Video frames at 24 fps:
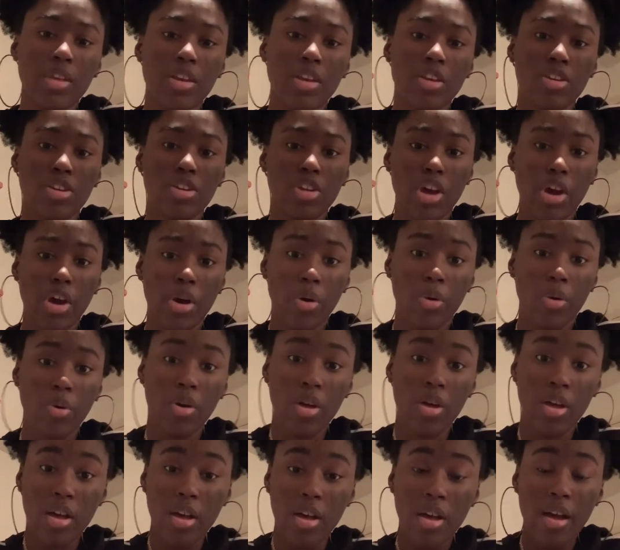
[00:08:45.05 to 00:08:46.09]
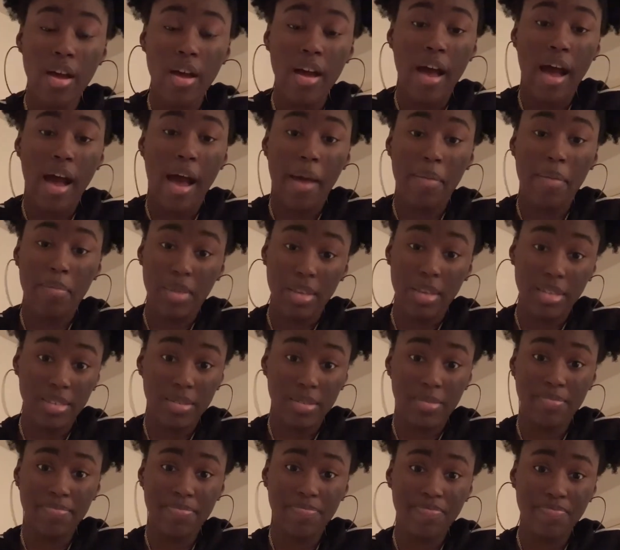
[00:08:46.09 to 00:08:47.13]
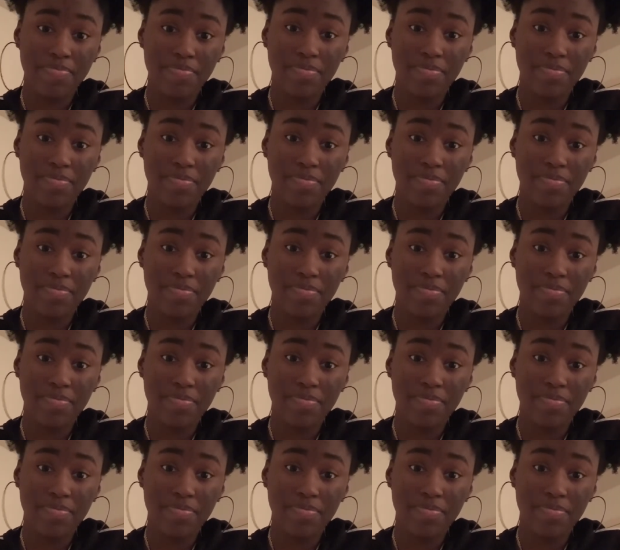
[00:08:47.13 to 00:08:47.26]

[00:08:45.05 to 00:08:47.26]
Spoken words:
you know, I miss him,